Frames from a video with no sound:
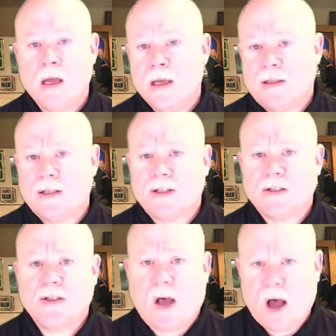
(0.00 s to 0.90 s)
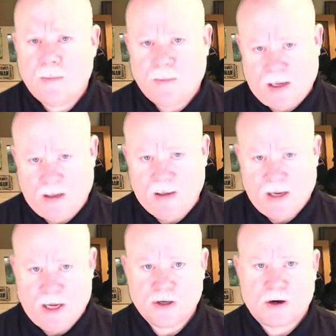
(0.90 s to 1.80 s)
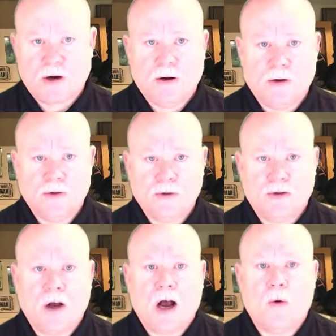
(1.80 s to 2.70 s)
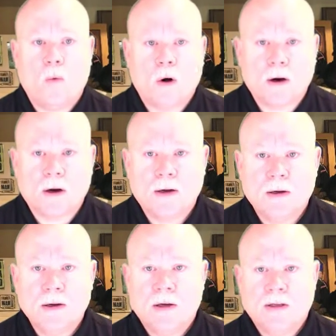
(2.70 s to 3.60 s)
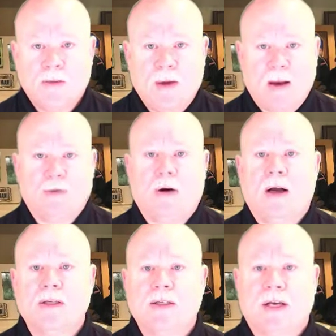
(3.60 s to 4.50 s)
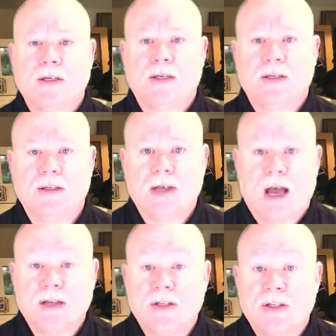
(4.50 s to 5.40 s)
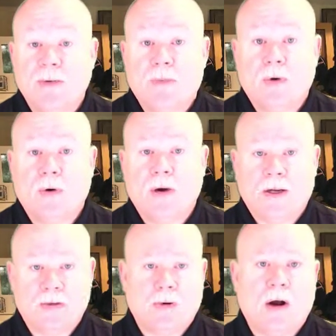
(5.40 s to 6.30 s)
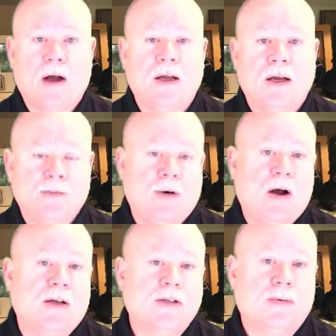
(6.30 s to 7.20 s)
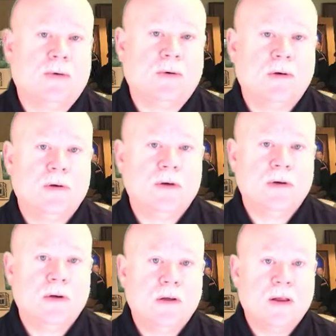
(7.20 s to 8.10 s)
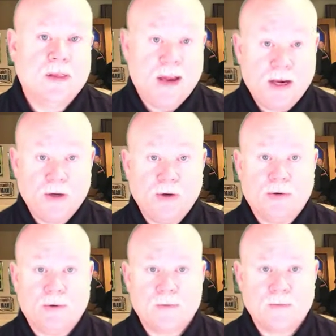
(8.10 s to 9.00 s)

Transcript: This does not mean that HROs do not work to make processes as simple as, pro- as possible. They do.